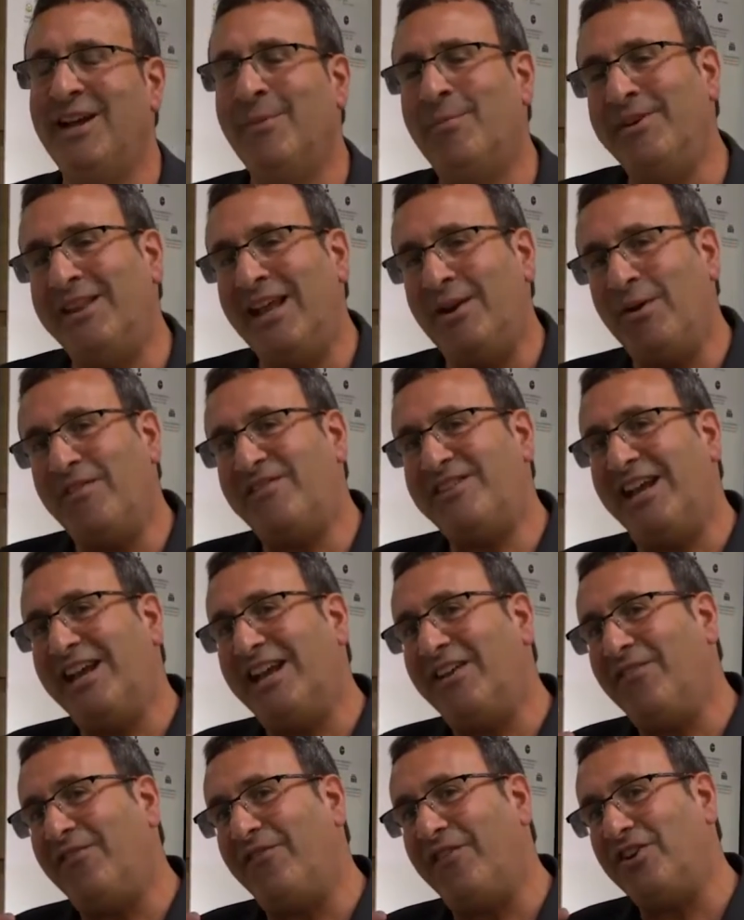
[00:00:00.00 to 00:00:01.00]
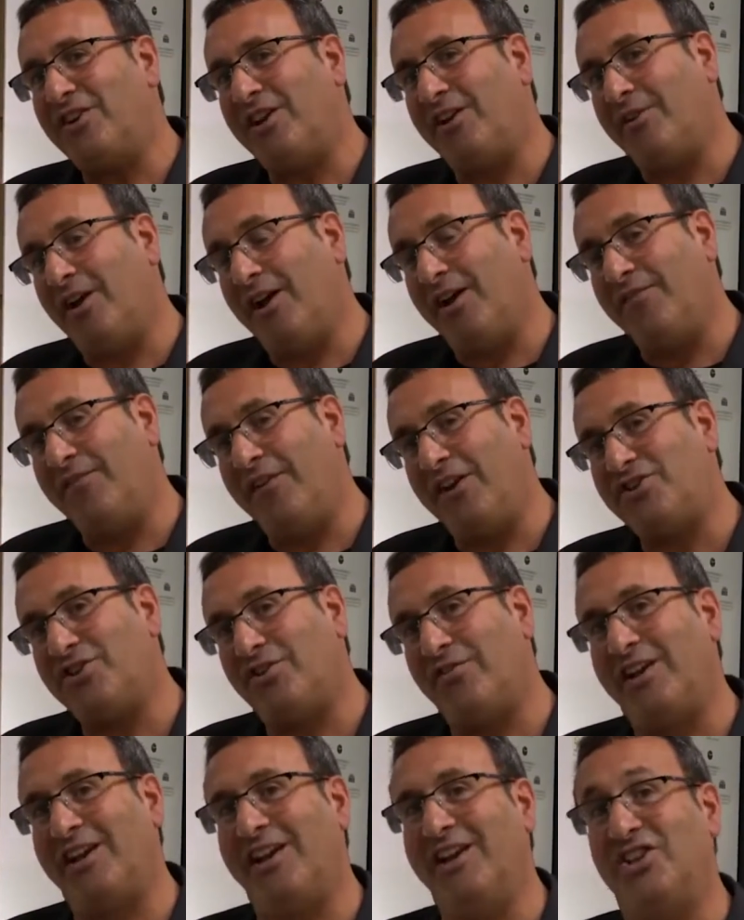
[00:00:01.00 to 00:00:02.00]
But then we've taken
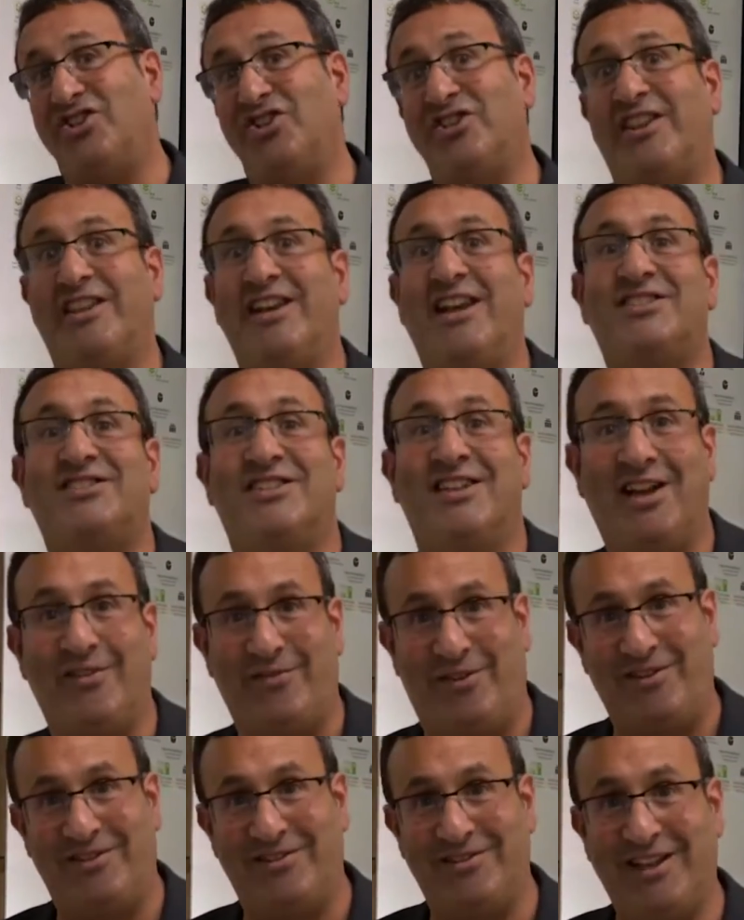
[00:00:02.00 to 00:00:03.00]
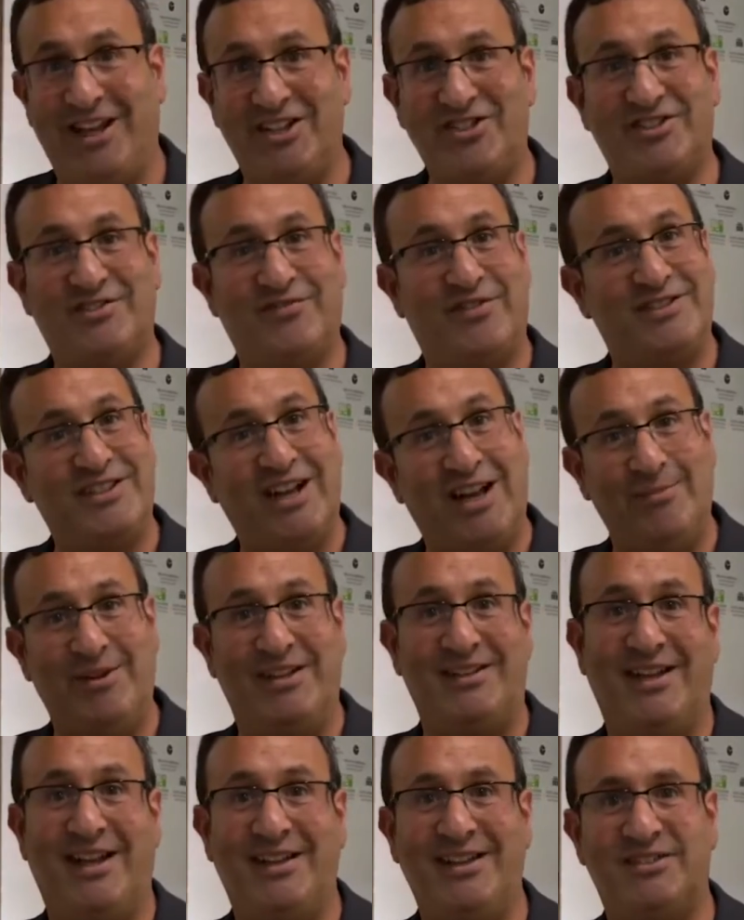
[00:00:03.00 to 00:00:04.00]
facial recognition to the next level, not just for time
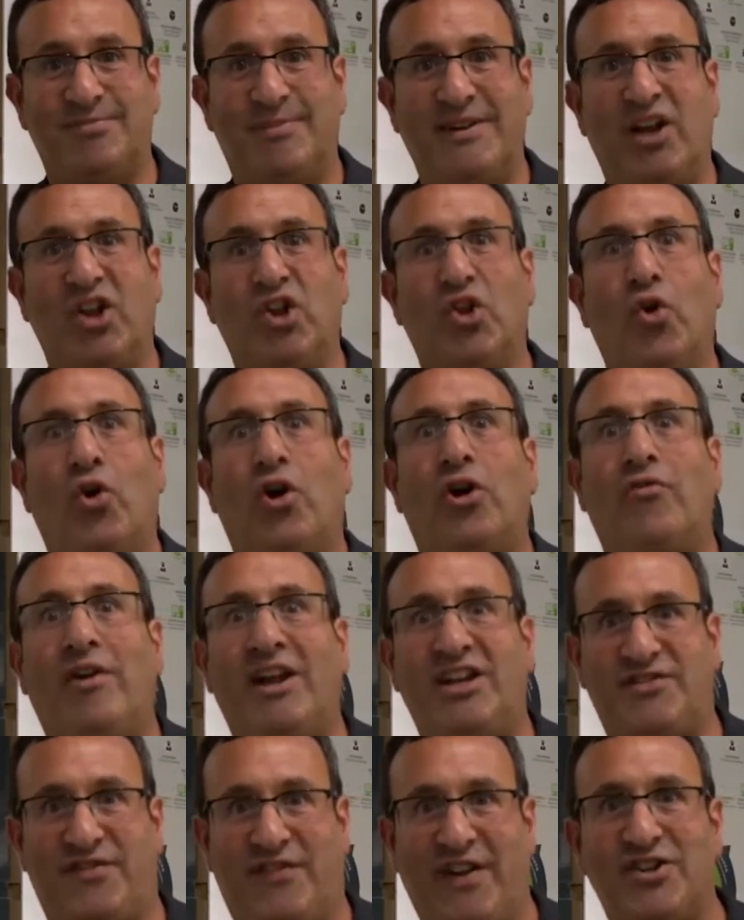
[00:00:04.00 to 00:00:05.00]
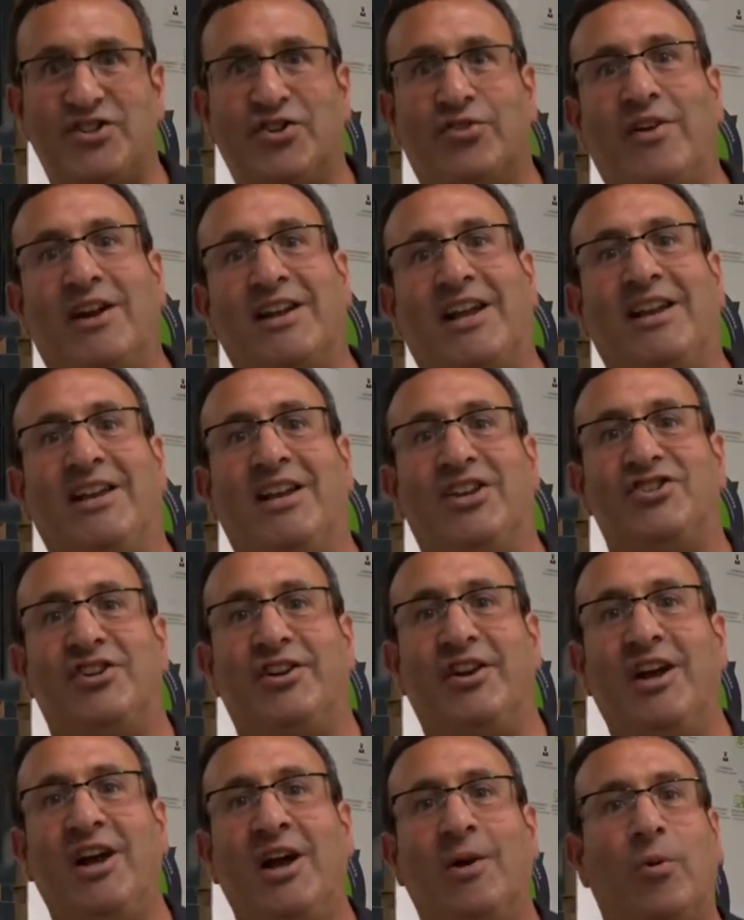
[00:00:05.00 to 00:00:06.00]
and attendance, but now long-range facial
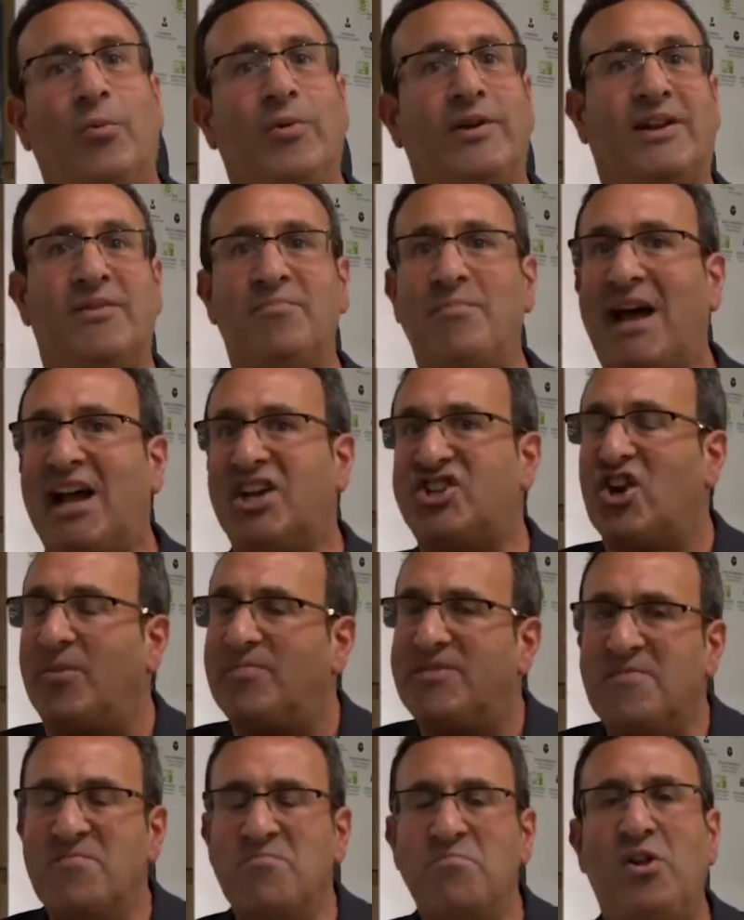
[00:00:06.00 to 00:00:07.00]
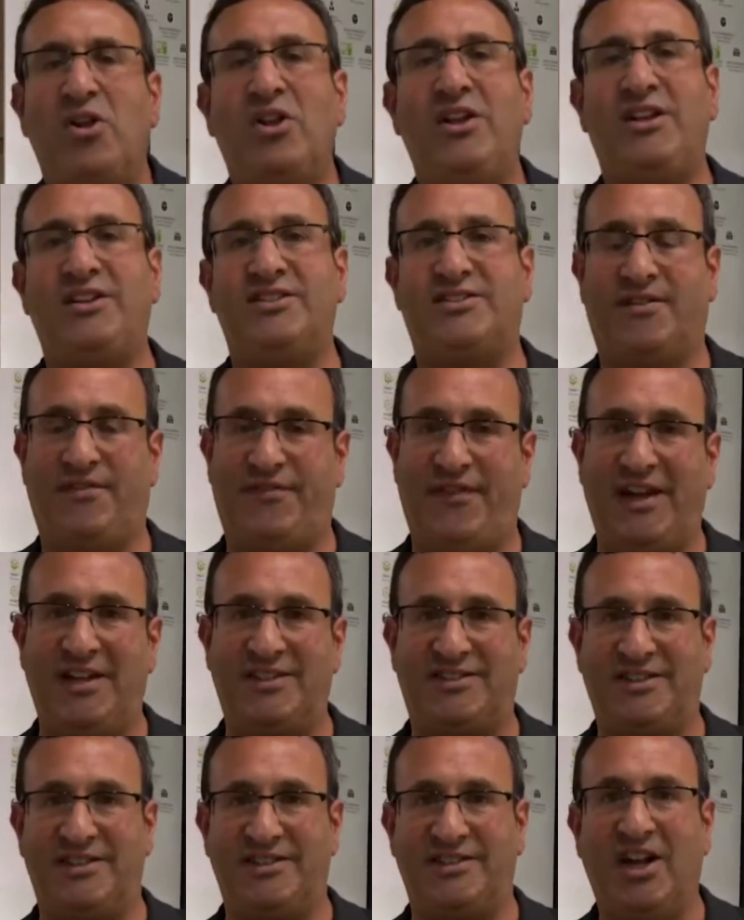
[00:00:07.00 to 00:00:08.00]
recognition. We can match up to millions of
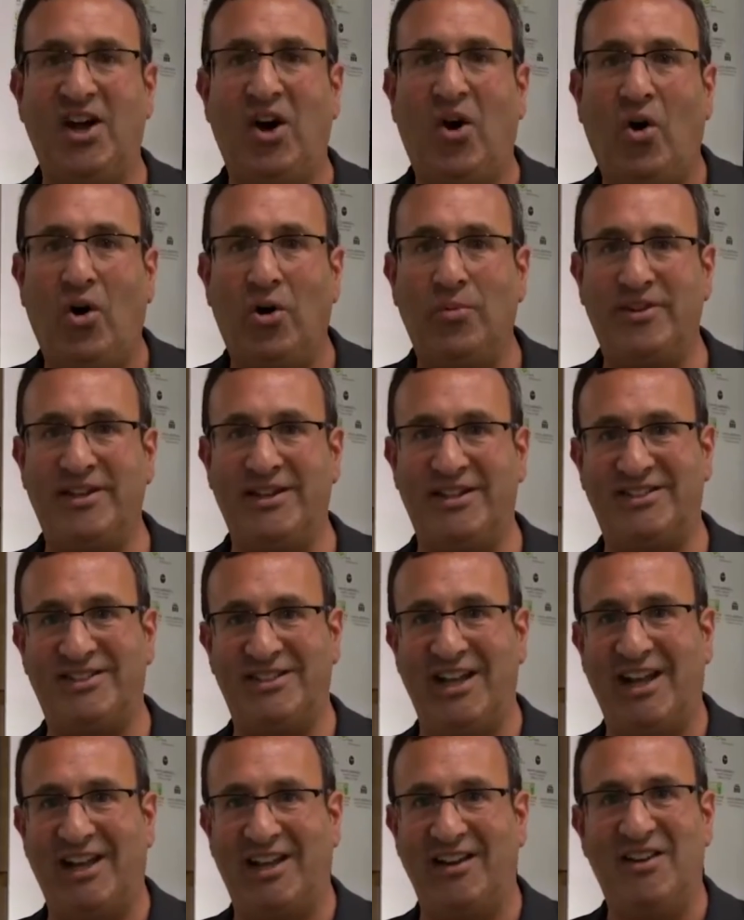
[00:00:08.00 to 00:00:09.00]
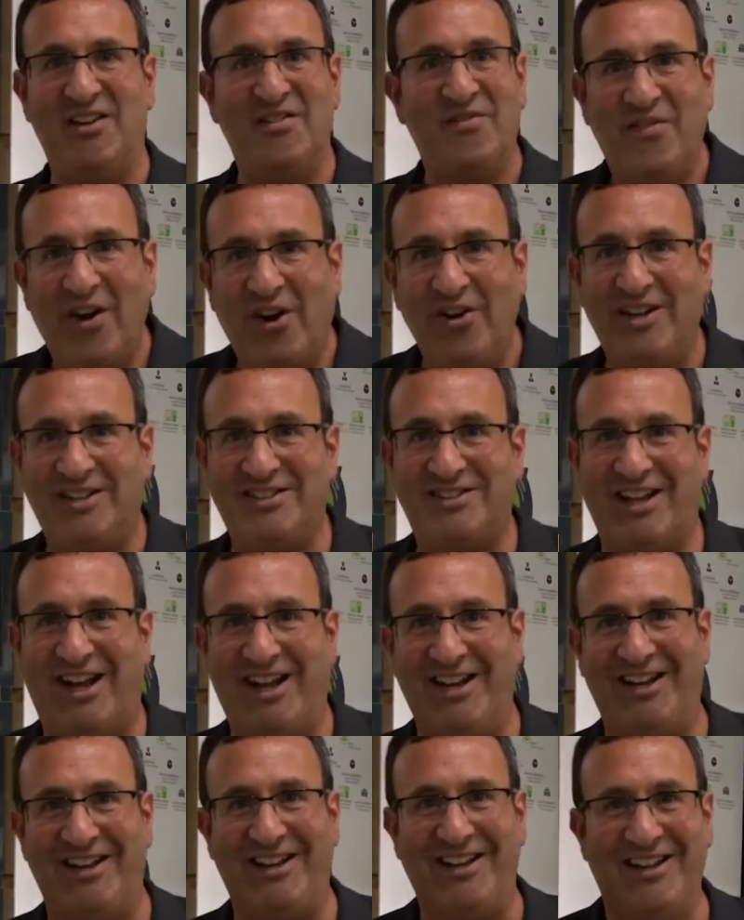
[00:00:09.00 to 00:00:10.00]
faces all within a second. Very
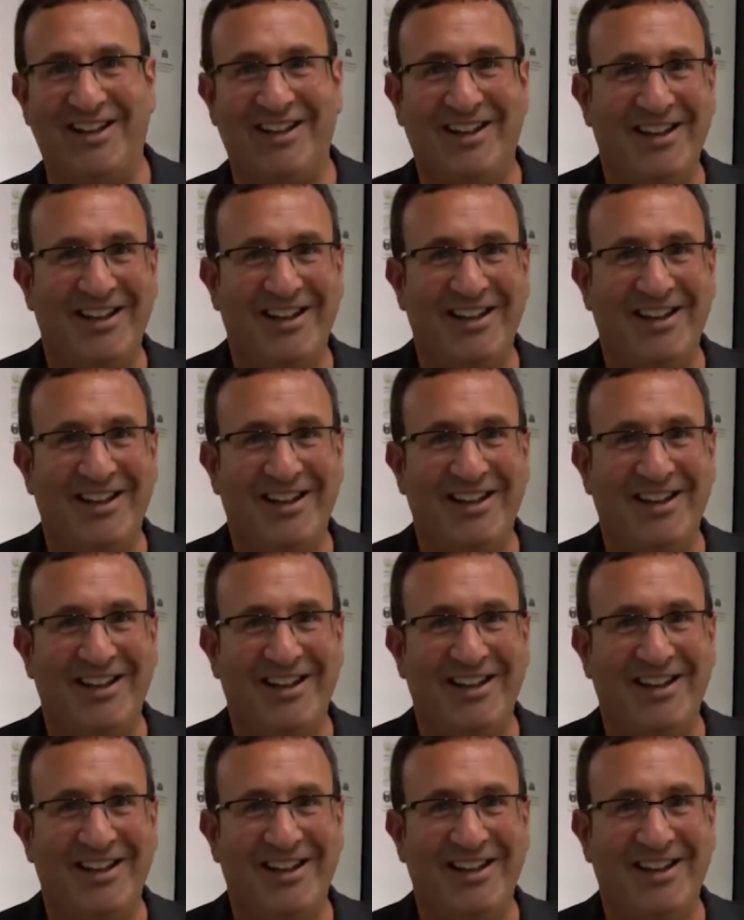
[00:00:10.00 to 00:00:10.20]
exciting.